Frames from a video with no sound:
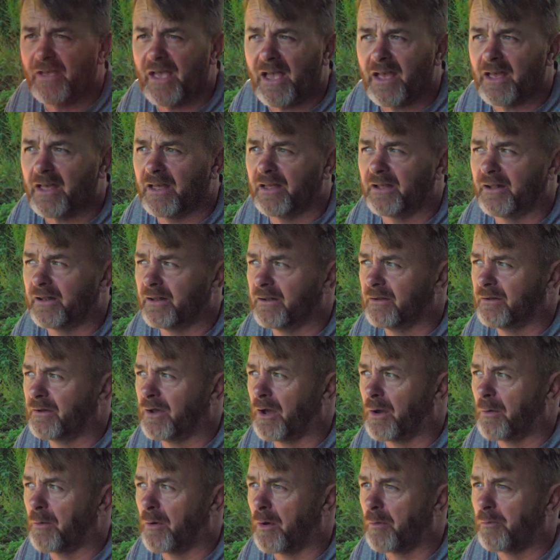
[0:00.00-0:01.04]
get
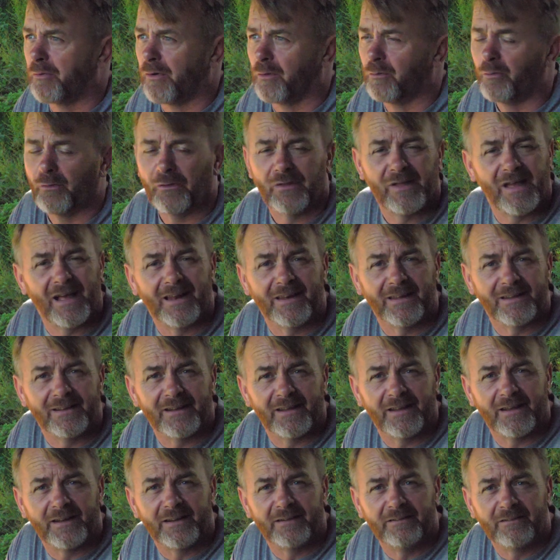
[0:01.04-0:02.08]
a problem with the
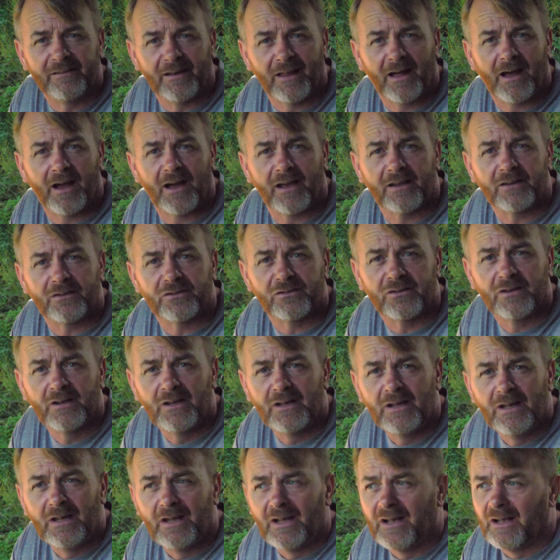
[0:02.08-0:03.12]
LED lights,
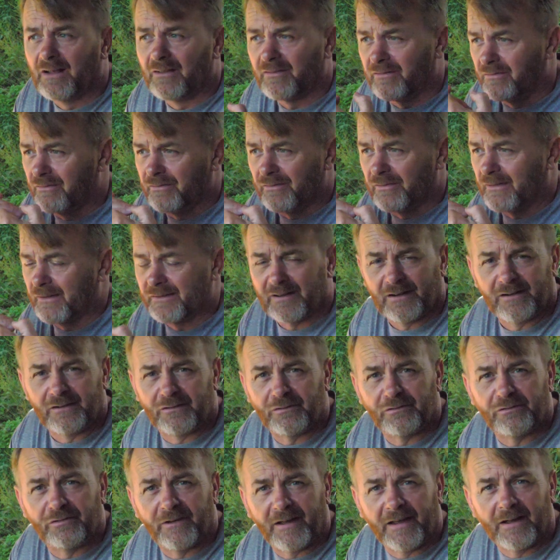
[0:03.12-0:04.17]
they tend
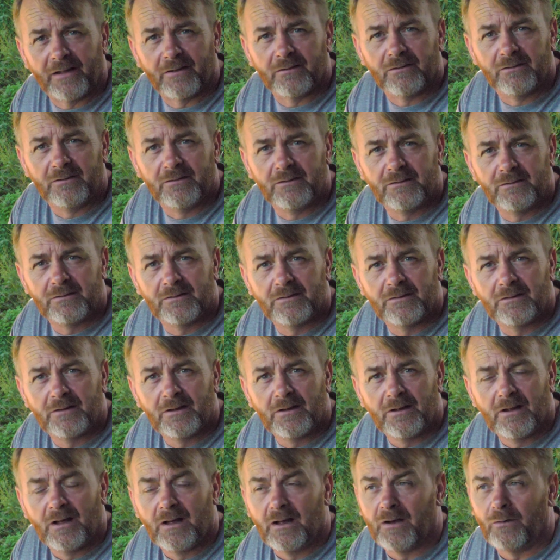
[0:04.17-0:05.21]
to fail.
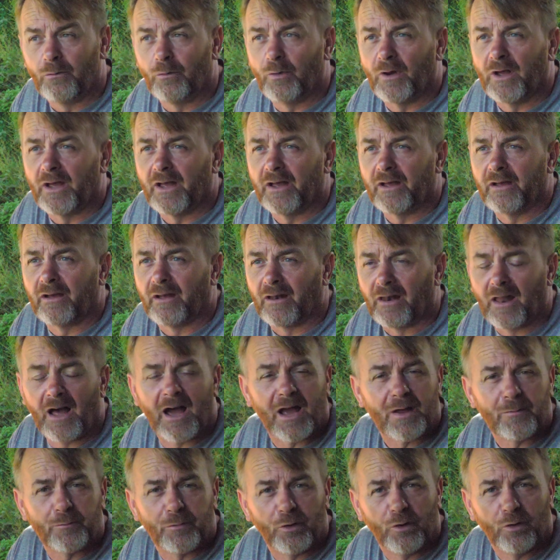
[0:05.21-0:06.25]
Where a
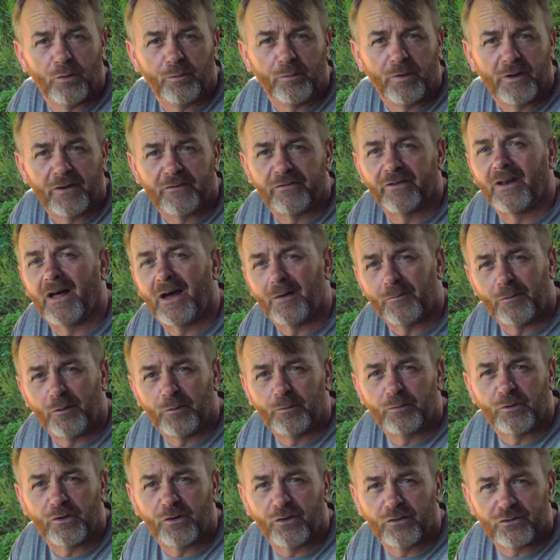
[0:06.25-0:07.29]
light bulb, if a light
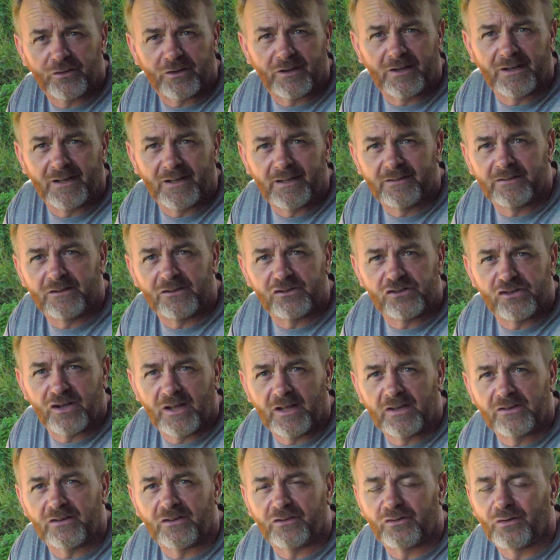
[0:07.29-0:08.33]
bulb goes, you can easily
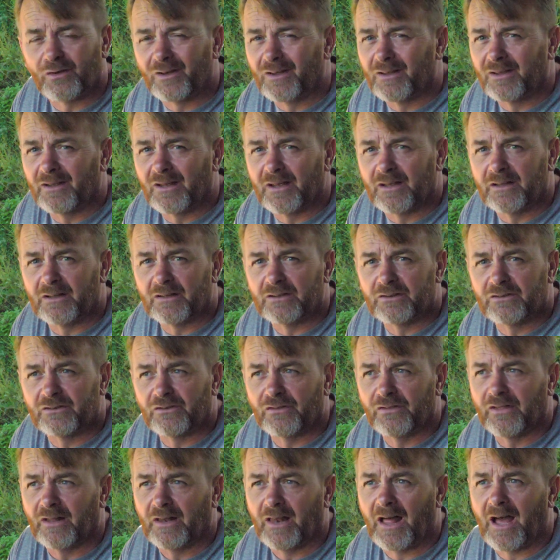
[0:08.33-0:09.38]
change it. So it's
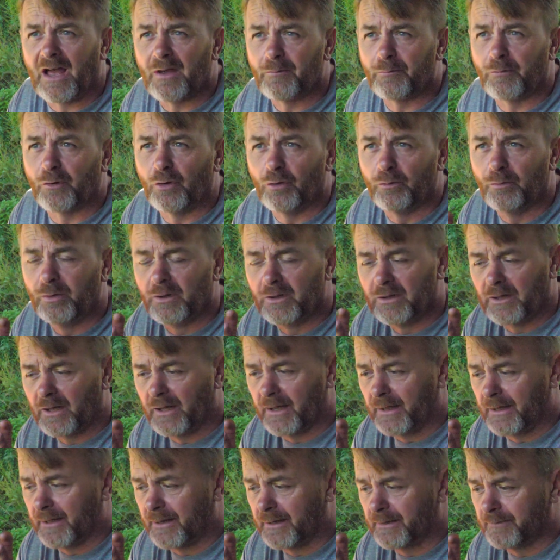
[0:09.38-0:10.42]
the light bulb
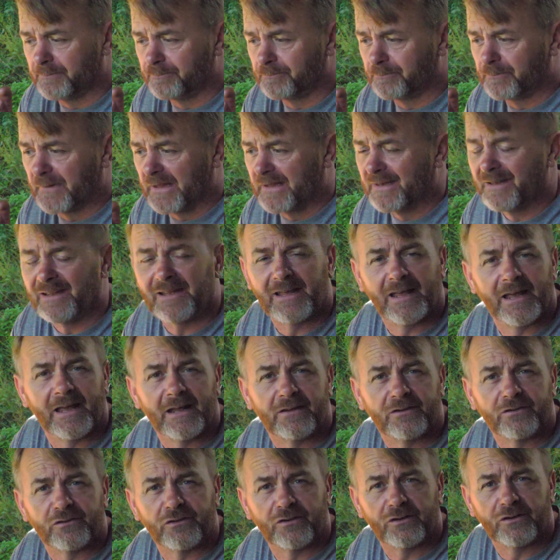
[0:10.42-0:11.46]

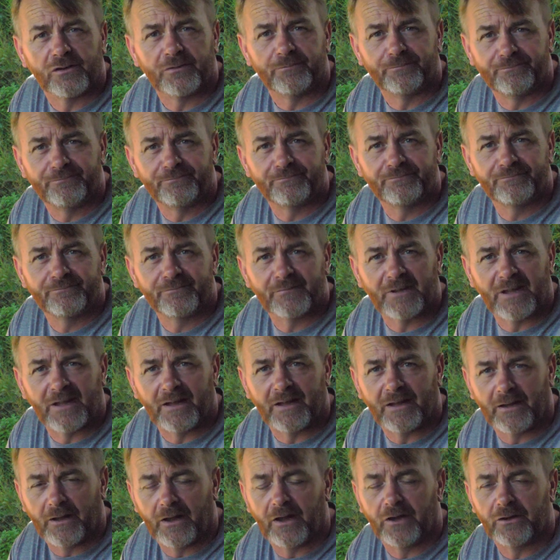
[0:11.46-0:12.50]
indicators
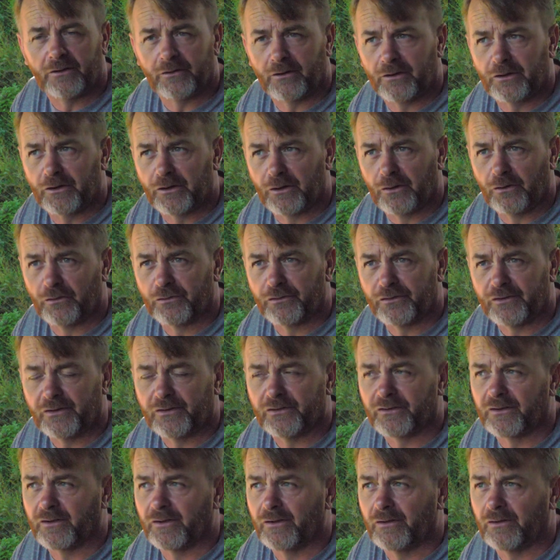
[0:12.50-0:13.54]
and
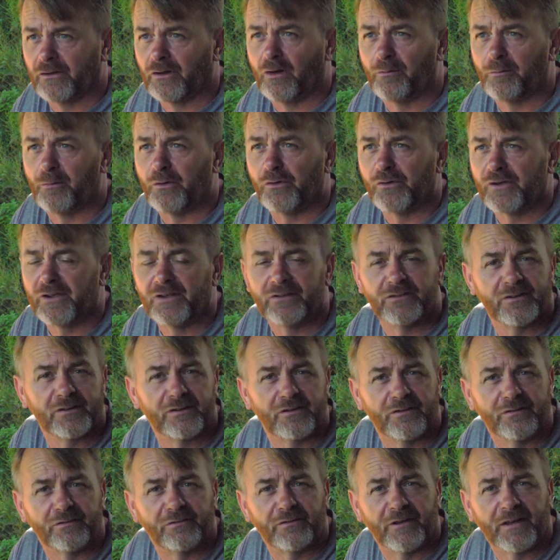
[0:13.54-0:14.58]
clusters are a lot more easy
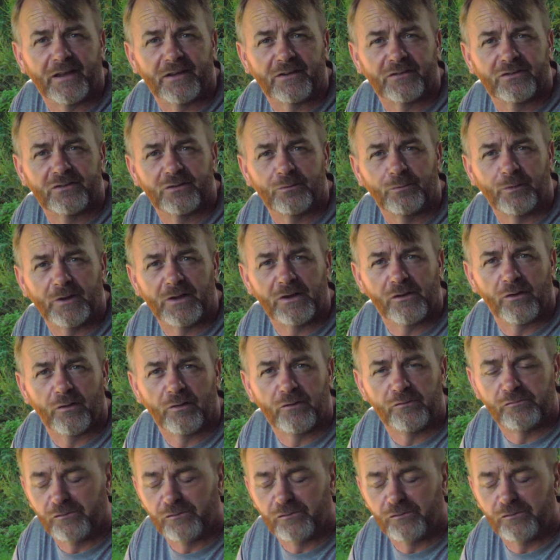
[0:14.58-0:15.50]
to fix when you're on the